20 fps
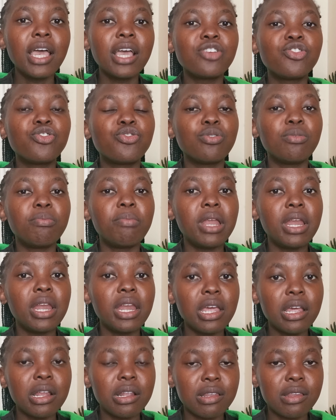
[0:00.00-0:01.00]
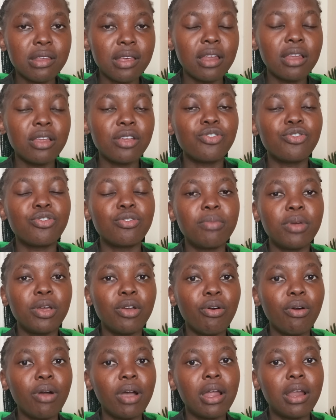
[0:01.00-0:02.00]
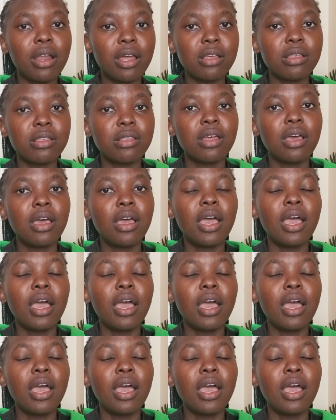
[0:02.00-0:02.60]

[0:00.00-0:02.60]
it should be neat, and it should be organized.